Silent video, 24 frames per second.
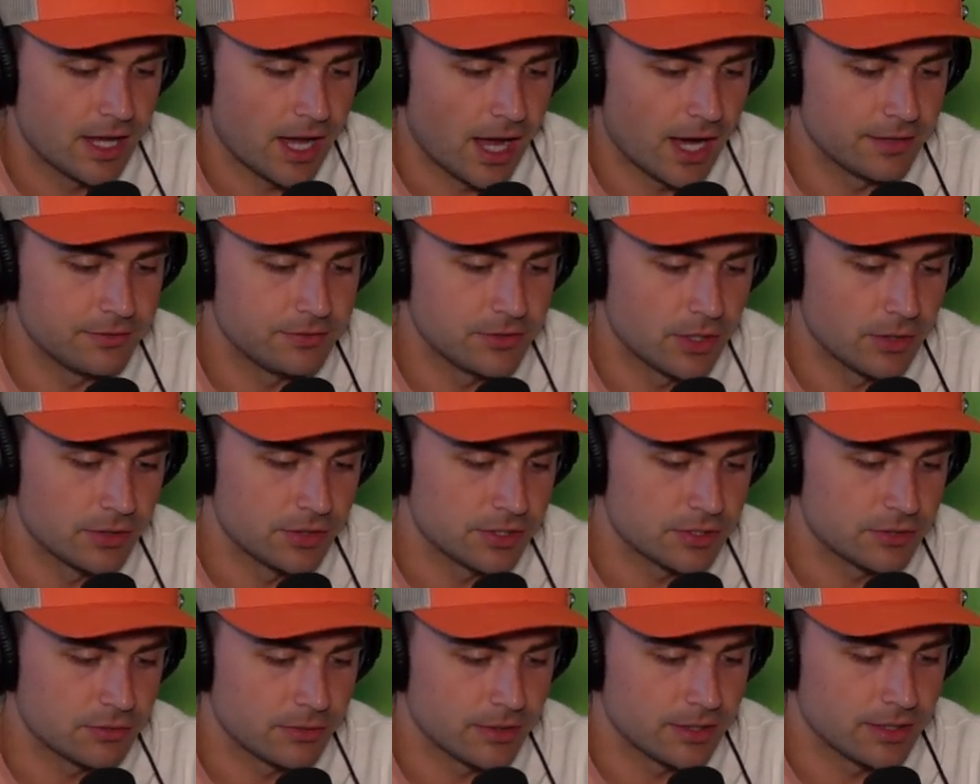I've
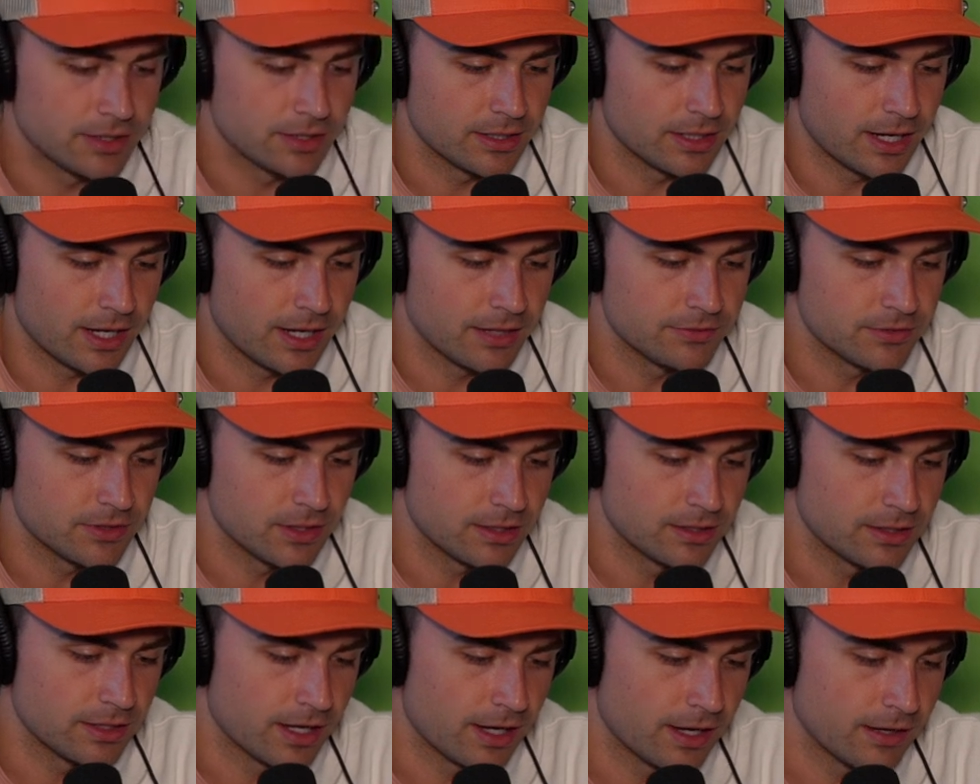noticed when I've
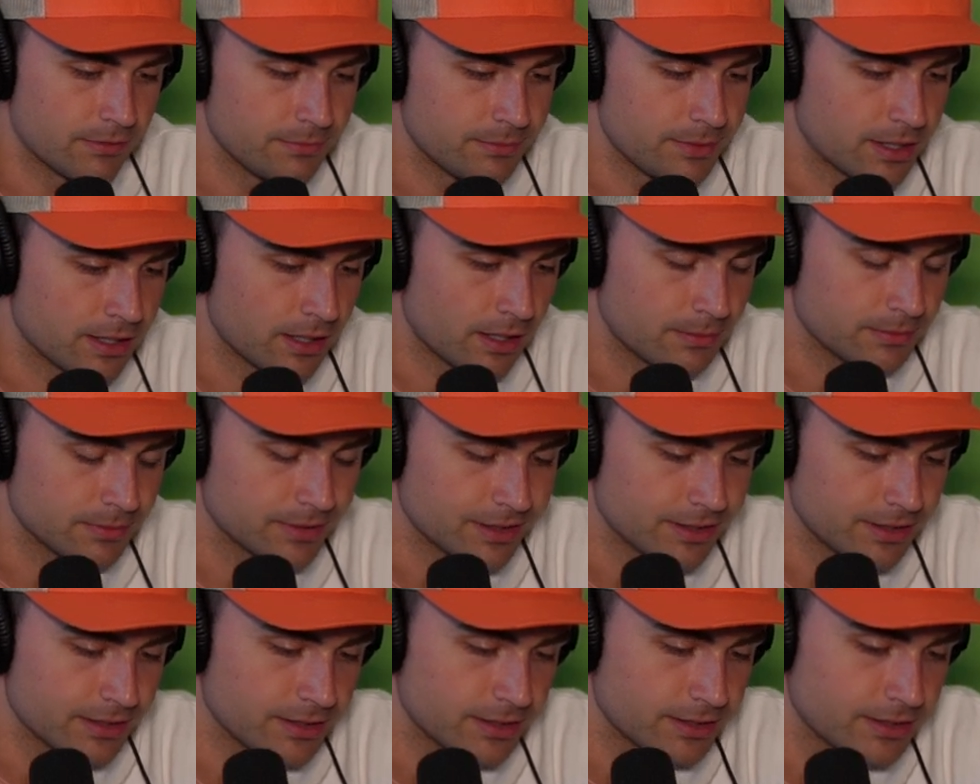done, I've
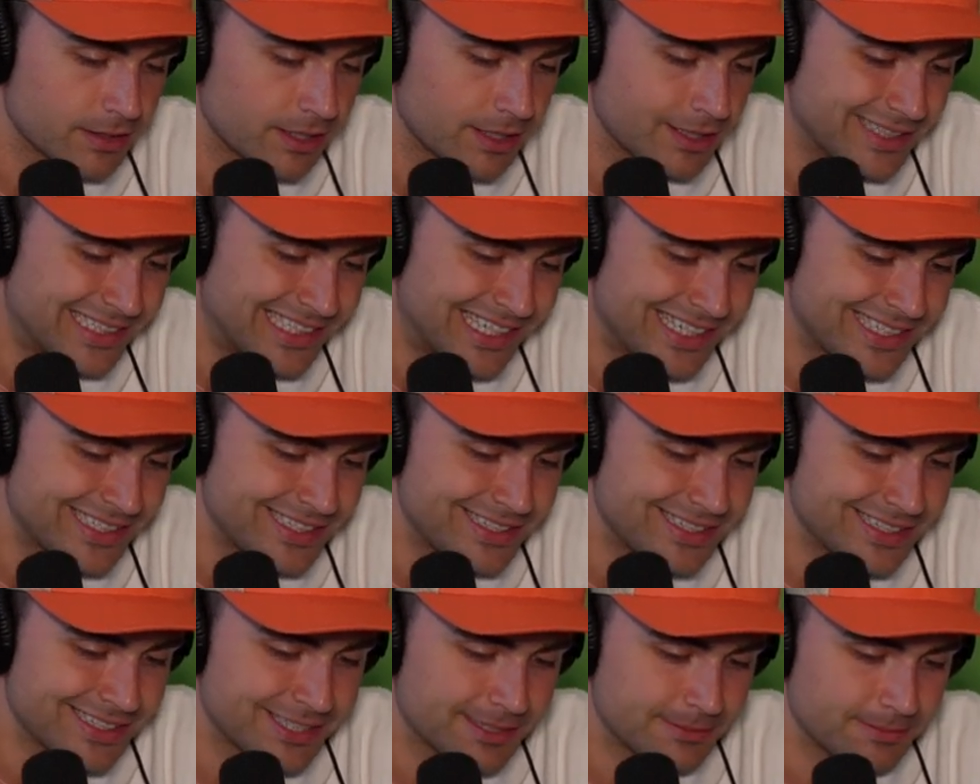become like less
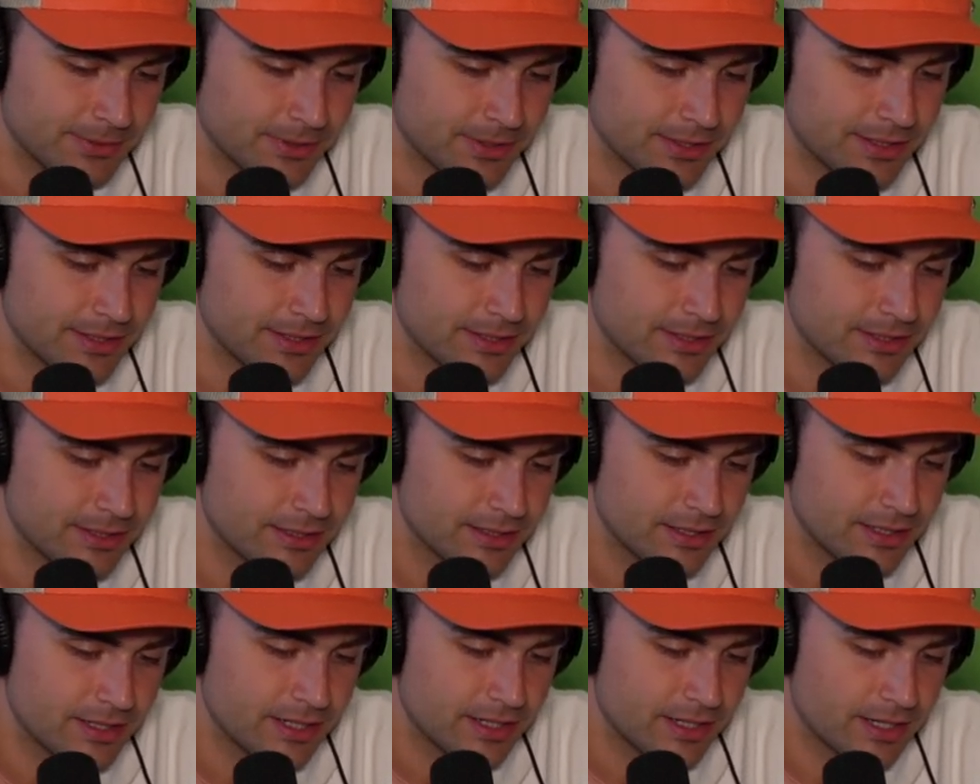disciplined,
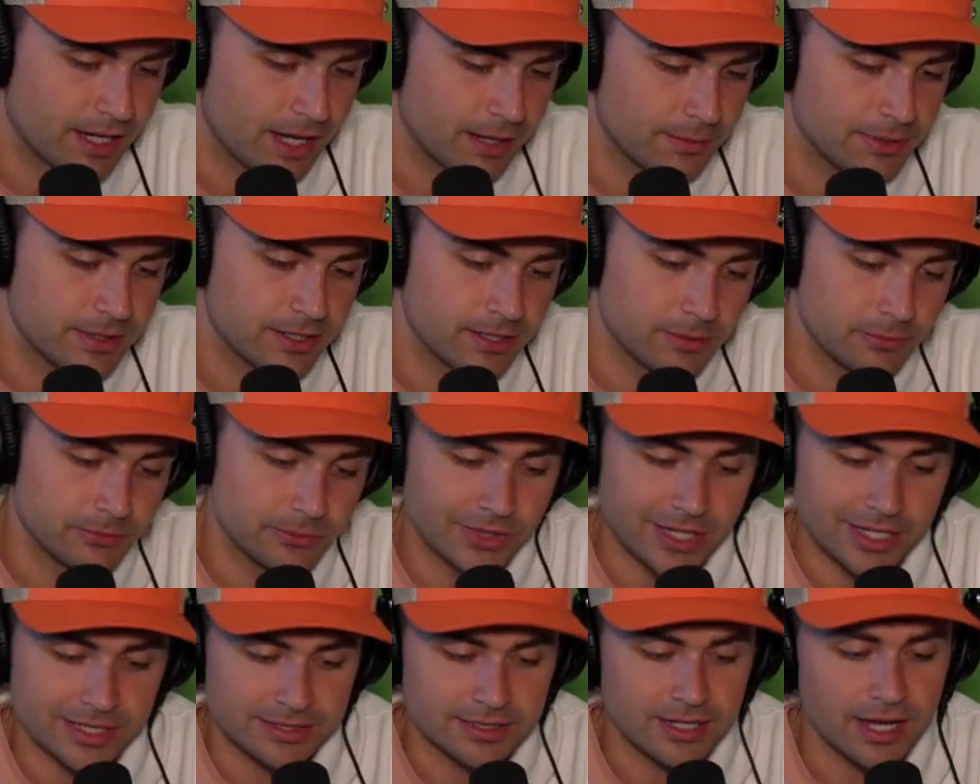I become
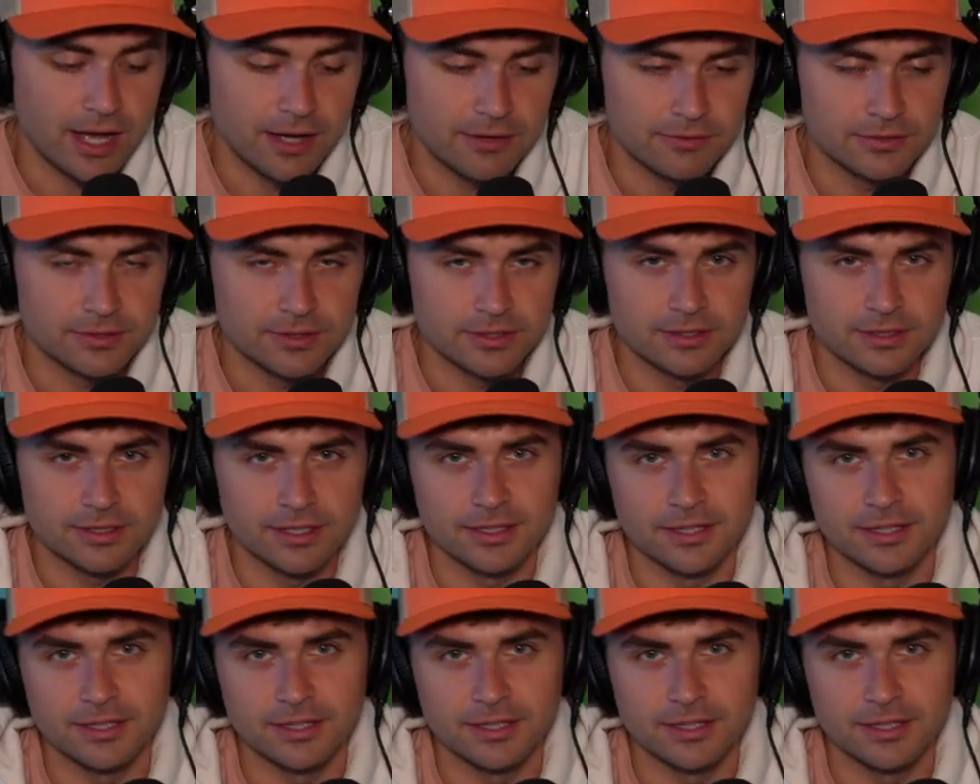less confident.